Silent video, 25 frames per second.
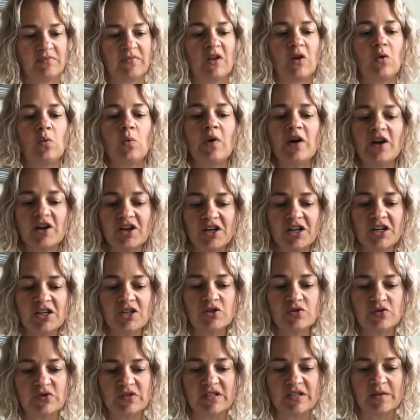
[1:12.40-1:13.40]
Where can
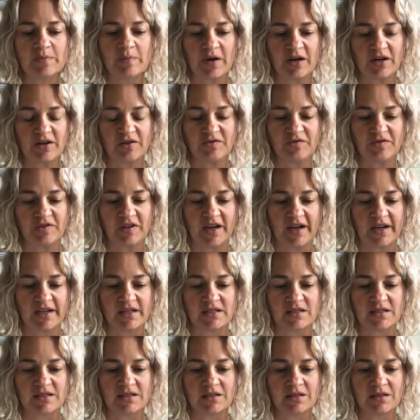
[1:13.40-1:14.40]
you see
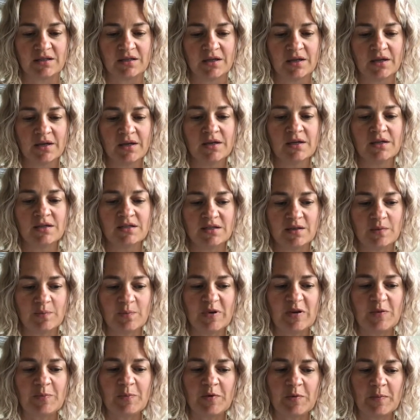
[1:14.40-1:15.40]
butterflies? Some
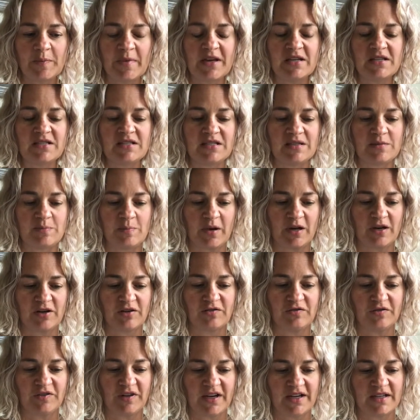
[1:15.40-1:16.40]
people may see
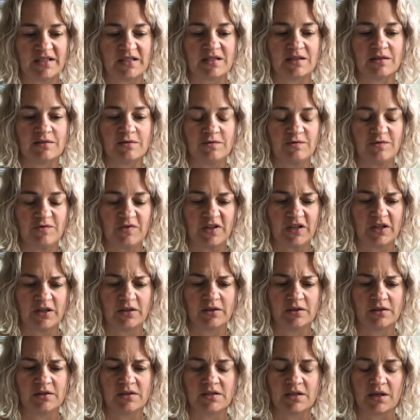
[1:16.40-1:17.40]
butterflies in
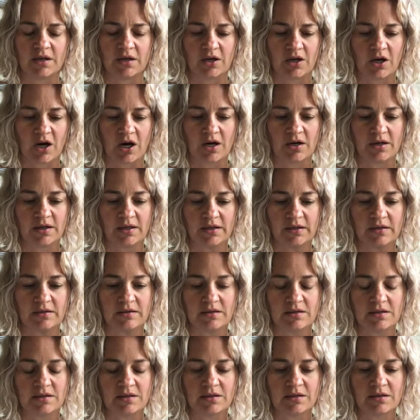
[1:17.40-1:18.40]
fields and
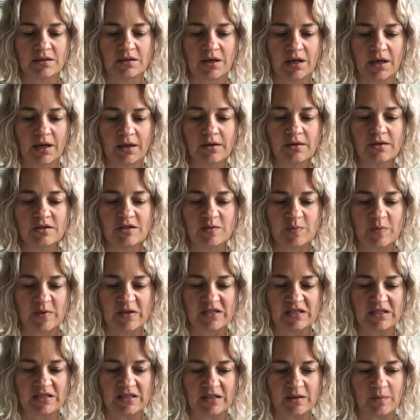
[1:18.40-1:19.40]
gardens. Others may
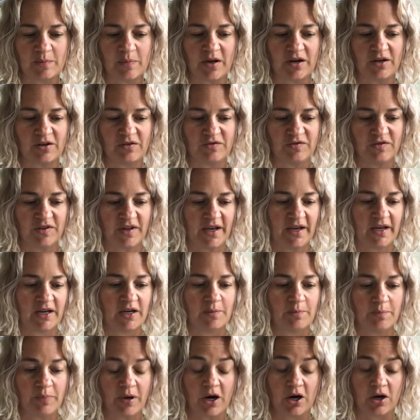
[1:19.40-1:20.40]
see a butterfly in a
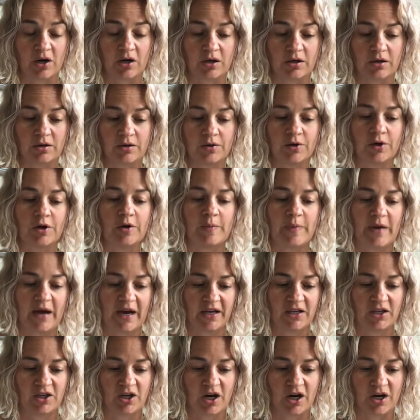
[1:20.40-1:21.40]
park or a
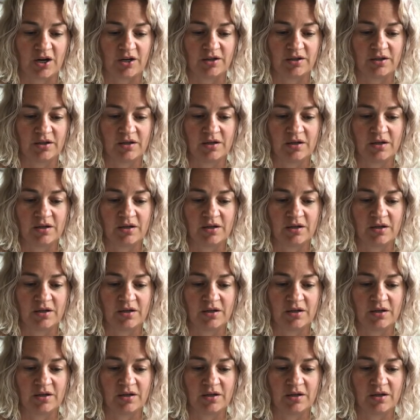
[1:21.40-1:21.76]
backyard.